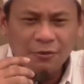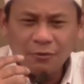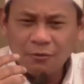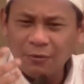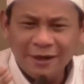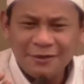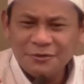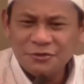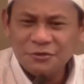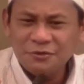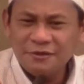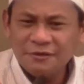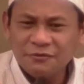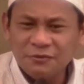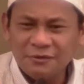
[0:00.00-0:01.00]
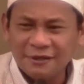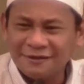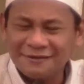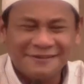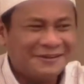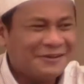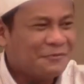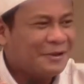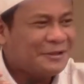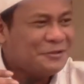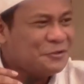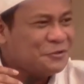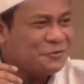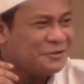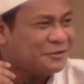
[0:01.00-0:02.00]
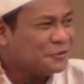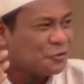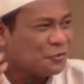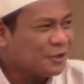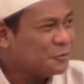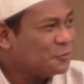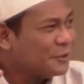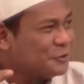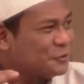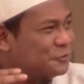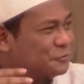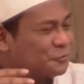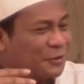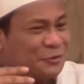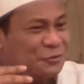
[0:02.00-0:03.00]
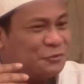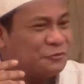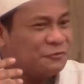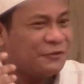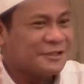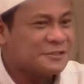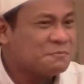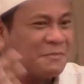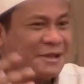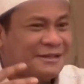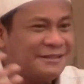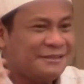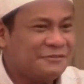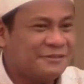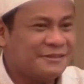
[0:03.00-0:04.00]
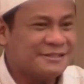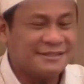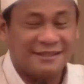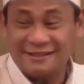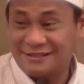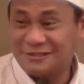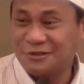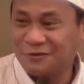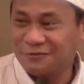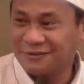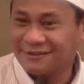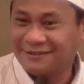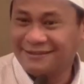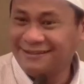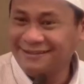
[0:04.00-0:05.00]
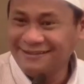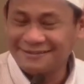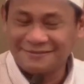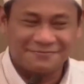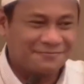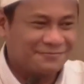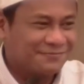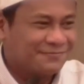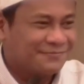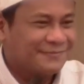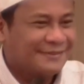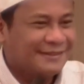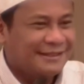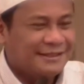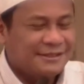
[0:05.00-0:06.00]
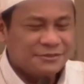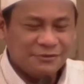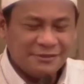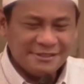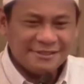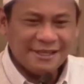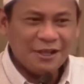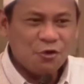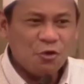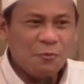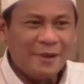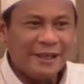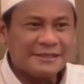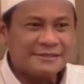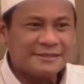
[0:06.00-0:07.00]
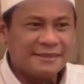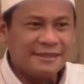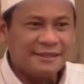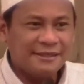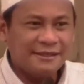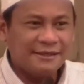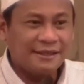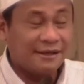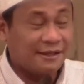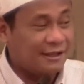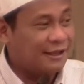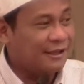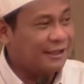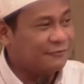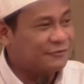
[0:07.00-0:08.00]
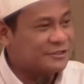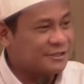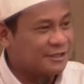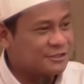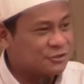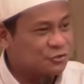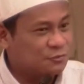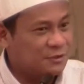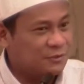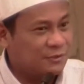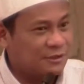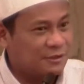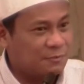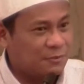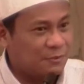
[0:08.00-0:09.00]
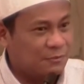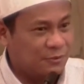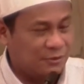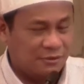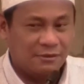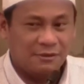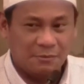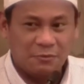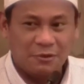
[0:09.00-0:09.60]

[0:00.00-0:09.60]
why don't you do the sunnah? Why didn't you read the Quran? When do you fast Monday, Thursday? That sort of thing. He didn't. So this guy go back thinking that I have a chance to be with the